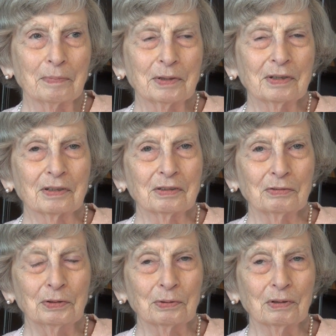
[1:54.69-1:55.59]
particularly
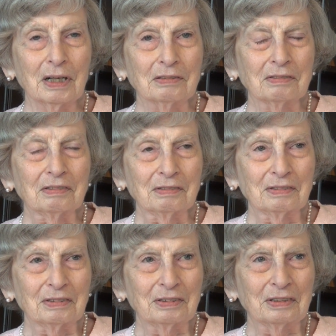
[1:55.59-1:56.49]
if you were out in
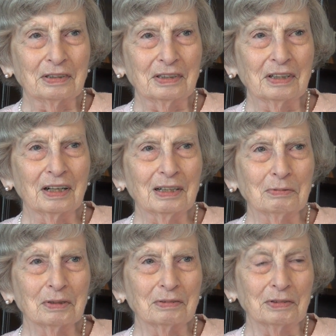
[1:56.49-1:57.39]
in
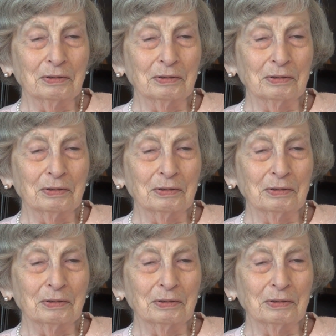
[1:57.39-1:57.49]
Iowa.